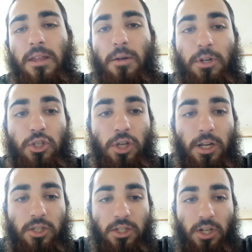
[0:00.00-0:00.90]
that we
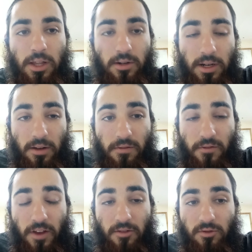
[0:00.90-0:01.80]
judge each other in a
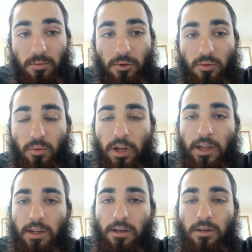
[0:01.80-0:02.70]
favorable
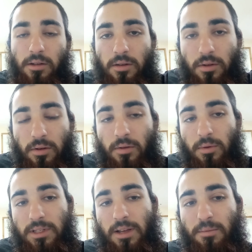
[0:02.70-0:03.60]
way. What
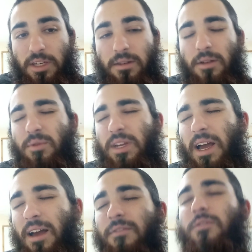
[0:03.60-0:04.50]
does that mean? That we
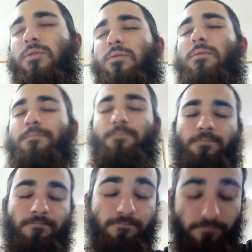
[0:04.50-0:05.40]
have to
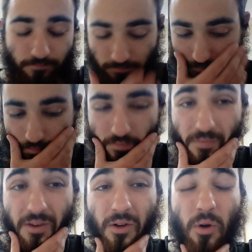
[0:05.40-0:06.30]

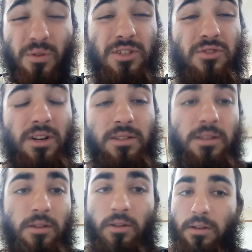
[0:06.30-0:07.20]
always try to see
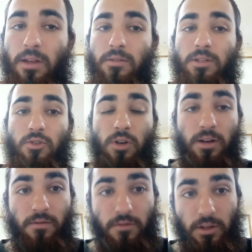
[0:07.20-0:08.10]
the good in others and try
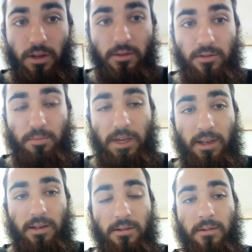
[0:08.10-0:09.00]
to feel others'
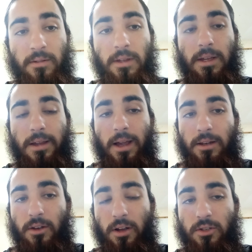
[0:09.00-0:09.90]
pain,
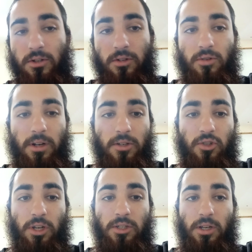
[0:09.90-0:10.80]
and not to try to
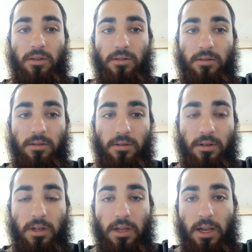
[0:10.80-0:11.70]
judge others,
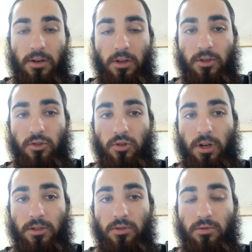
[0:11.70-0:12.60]
not to
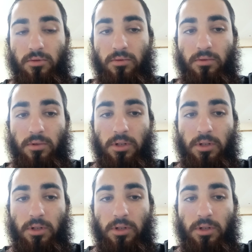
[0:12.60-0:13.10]
try to